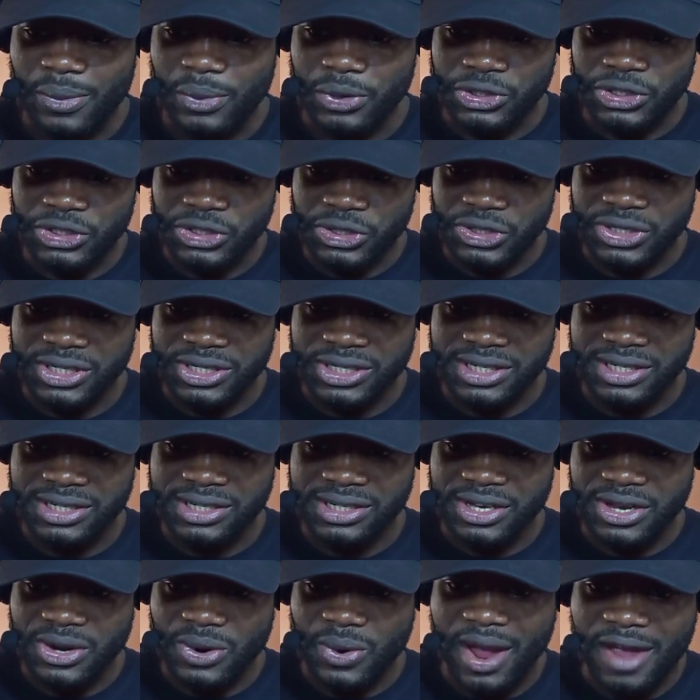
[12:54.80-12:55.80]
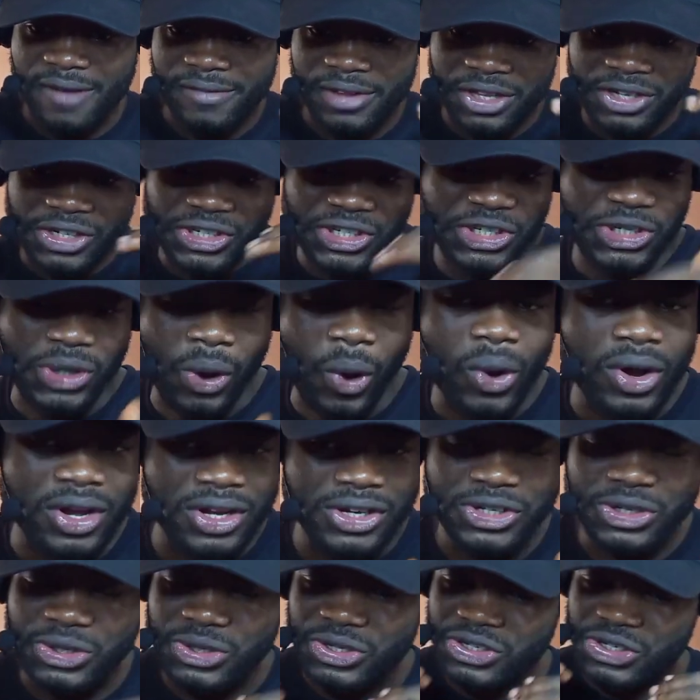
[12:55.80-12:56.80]
I was just, you know, heavily
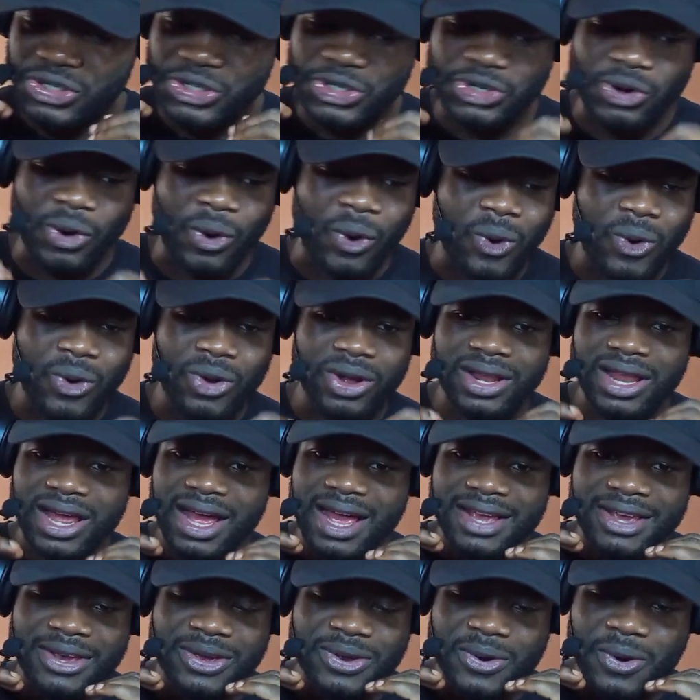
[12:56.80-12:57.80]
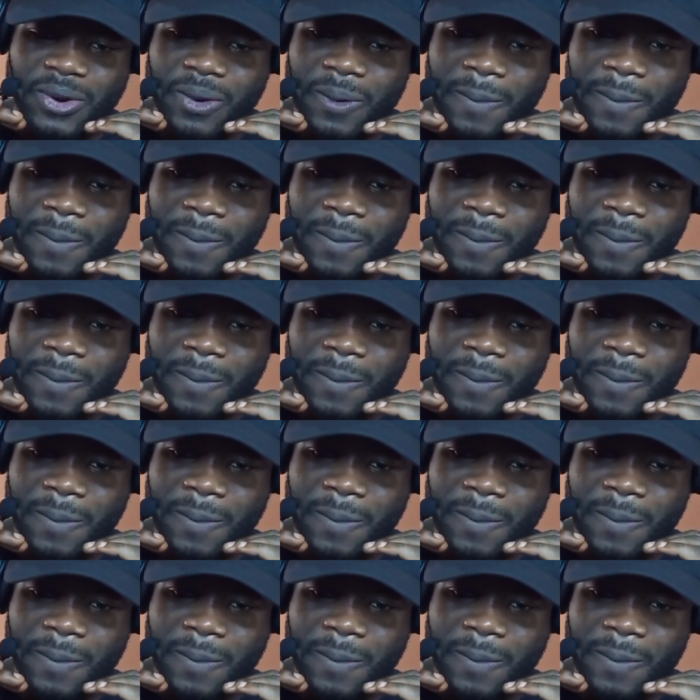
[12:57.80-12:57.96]
sunk into the song. Like you